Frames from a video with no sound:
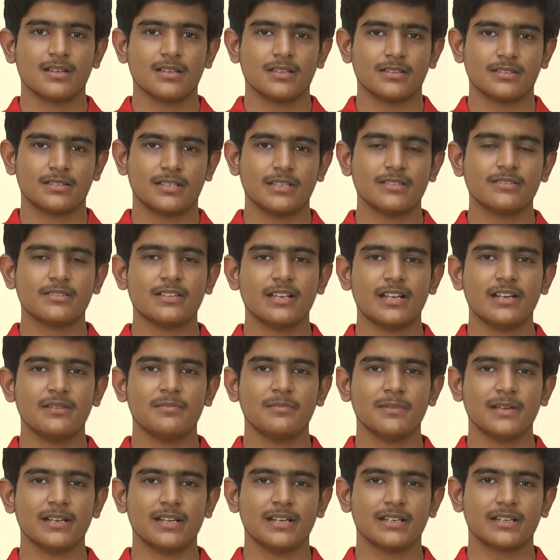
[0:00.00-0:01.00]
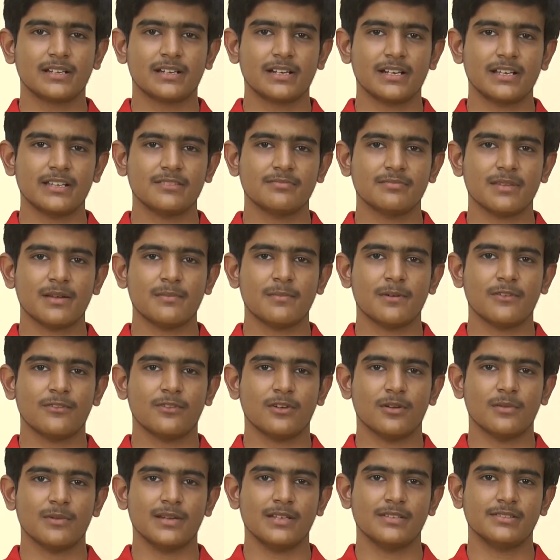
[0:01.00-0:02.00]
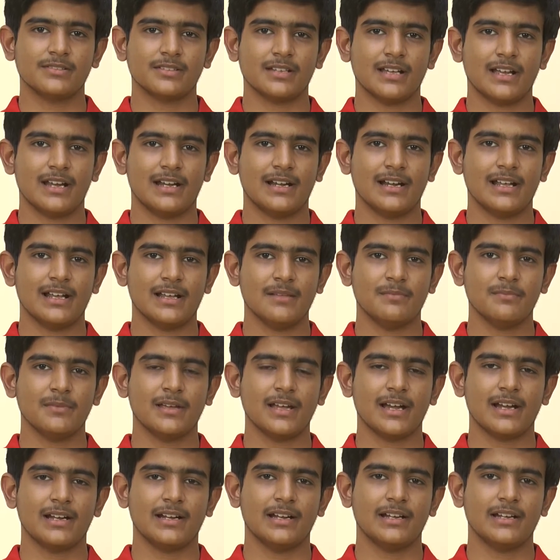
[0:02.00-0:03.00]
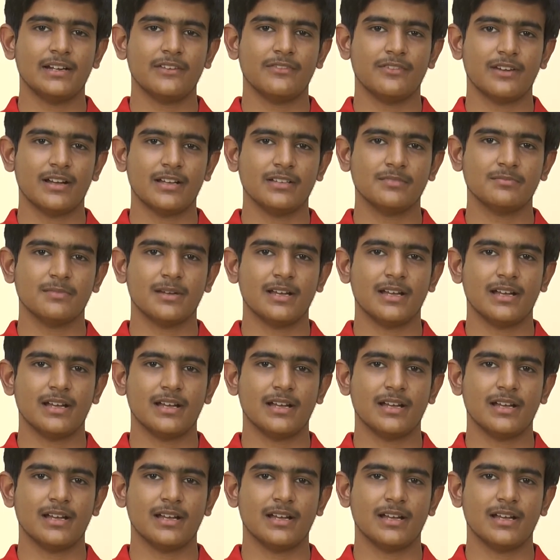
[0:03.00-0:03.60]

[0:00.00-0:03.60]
This helped me increase my performance and helped me identify my